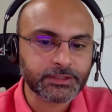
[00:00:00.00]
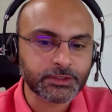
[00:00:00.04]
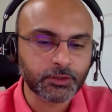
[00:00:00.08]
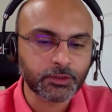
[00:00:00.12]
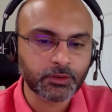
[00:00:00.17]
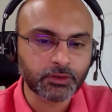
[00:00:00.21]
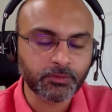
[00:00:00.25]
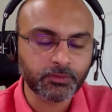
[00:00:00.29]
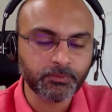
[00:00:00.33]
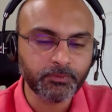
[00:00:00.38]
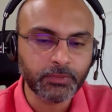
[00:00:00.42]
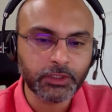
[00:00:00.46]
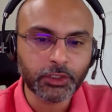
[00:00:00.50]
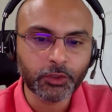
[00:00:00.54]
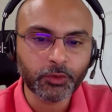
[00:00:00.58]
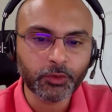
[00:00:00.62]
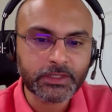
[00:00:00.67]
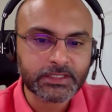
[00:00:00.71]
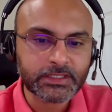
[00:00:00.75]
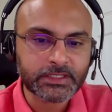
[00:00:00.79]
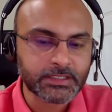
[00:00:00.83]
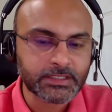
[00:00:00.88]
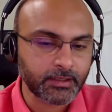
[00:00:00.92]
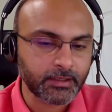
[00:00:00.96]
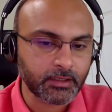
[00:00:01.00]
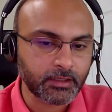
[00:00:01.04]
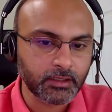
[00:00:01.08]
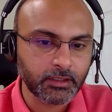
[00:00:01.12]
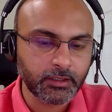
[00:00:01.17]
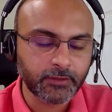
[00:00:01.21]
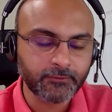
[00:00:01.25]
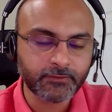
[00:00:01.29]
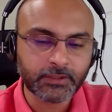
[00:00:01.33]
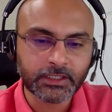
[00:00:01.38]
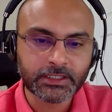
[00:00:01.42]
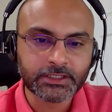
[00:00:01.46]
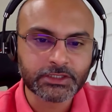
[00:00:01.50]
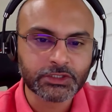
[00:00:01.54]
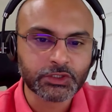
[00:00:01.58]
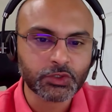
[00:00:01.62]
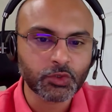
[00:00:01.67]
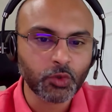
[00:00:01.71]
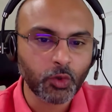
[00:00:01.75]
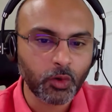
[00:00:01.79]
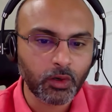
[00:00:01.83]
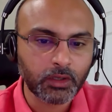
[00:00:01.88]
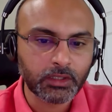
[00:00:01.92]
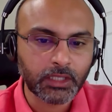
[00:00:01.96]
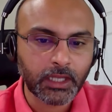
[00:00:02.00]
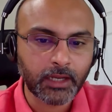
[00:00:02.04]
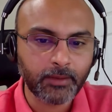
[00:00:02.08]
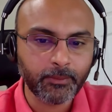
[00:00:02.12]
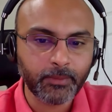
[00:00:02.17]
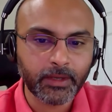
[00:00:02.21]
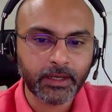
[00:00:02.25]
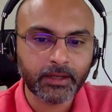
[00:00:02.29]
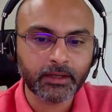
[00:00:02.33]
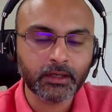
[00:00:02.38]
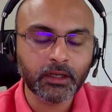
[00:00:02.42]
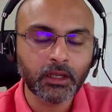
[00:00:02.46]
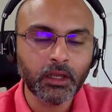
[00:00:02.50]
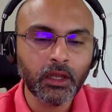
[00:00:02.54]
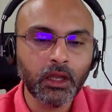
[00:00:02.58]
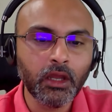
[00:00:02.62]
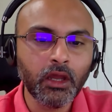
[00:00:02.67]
So blue is like if there is no alignment,